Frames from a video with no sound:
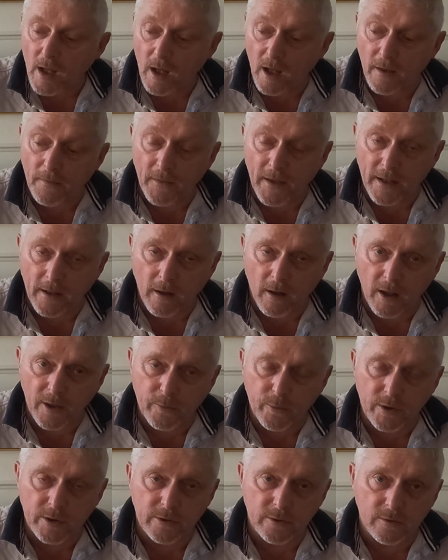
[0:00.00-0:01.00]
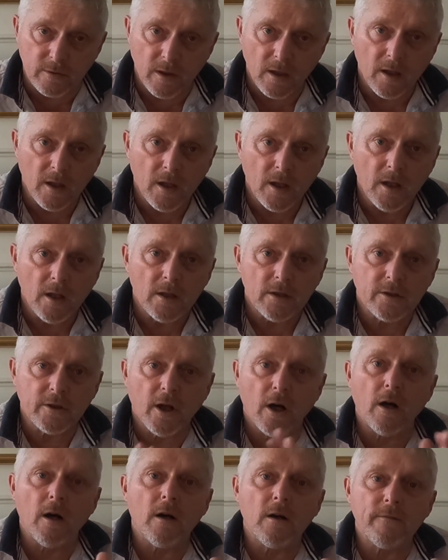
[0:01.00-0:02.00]
and then I will
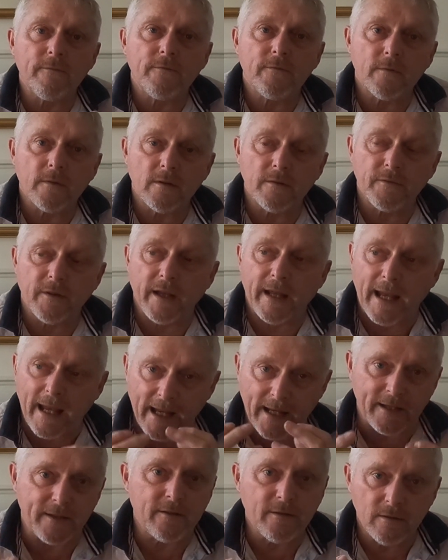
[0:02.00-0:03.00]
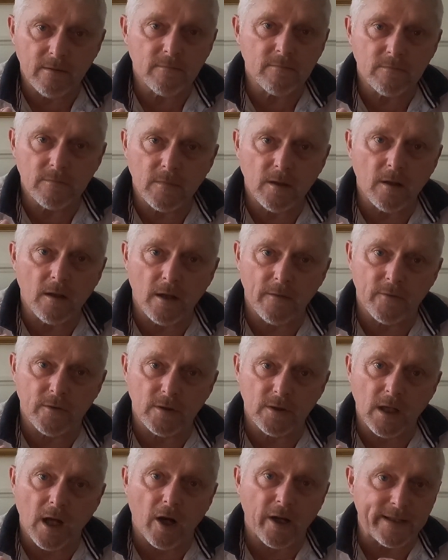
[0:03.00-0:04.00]
carve the head of
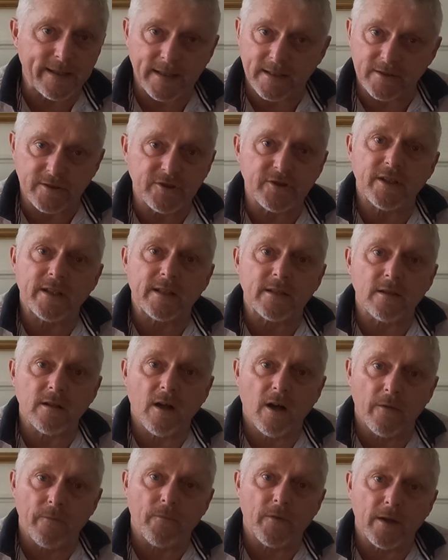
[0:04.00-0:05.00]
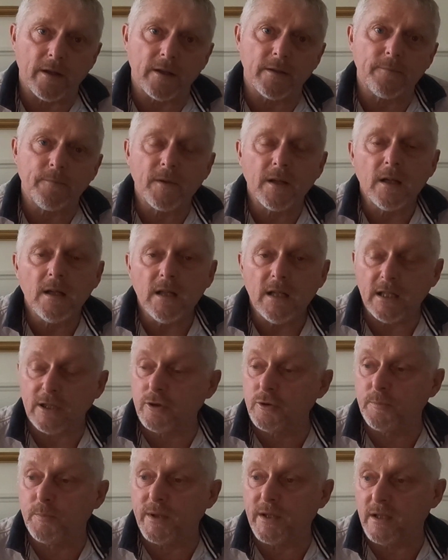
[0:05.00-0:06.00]
a hiking stick on there. It
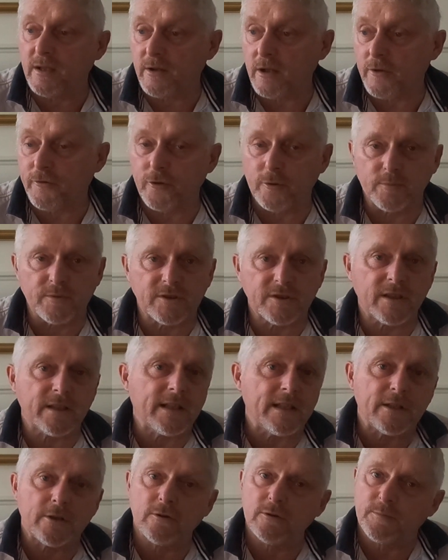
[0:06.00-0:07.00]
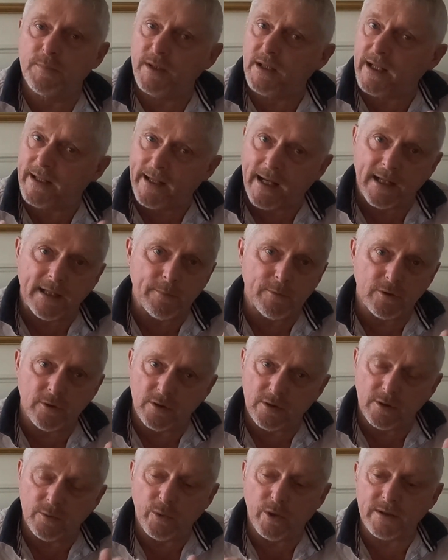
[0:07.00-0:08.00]
could be a thumbstick, it could be an
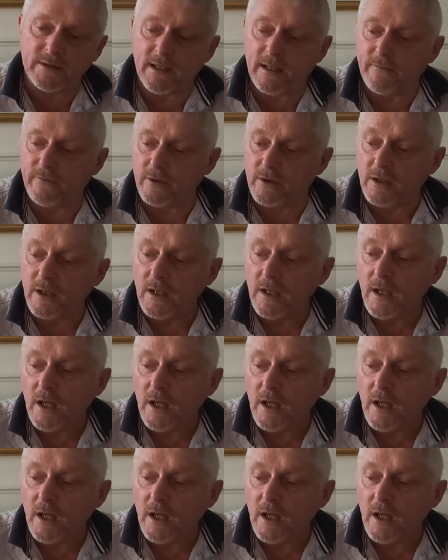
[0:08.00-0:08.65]
animal or whatever.